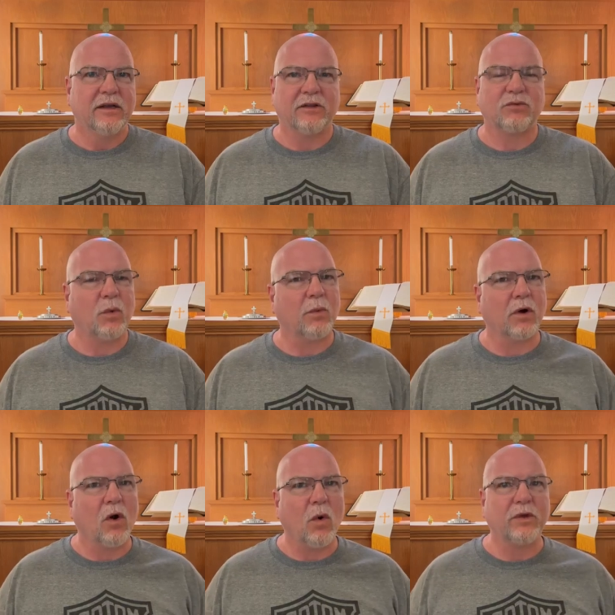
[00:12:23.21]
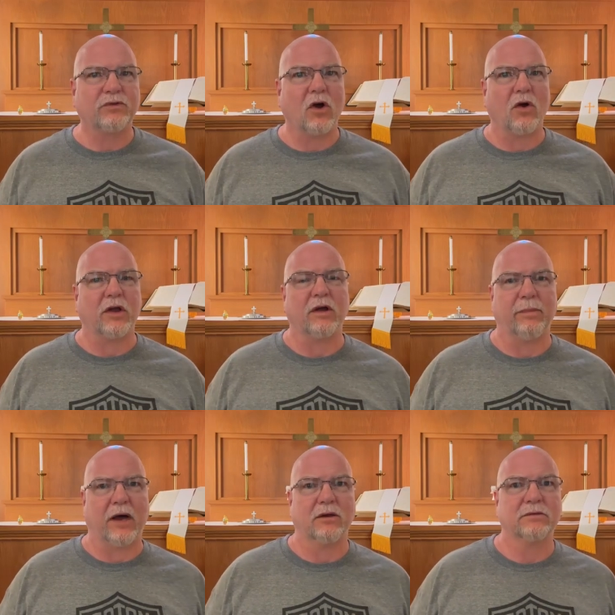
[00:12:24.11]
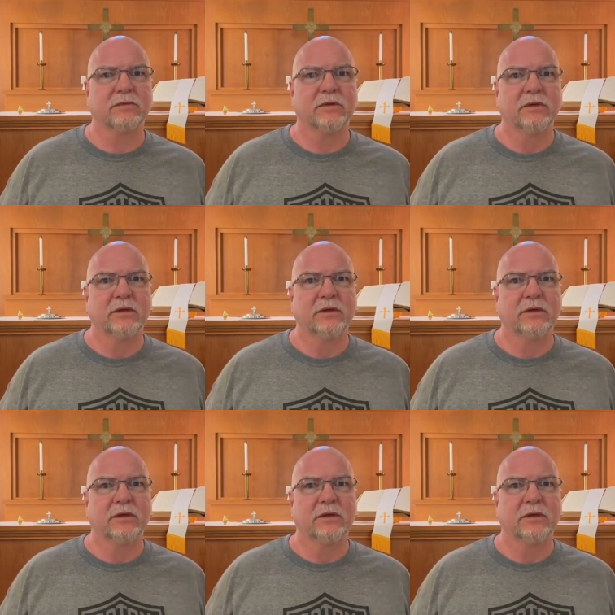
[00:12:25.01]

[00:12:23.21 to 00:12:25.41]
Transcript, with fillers: This is what we're always talking about,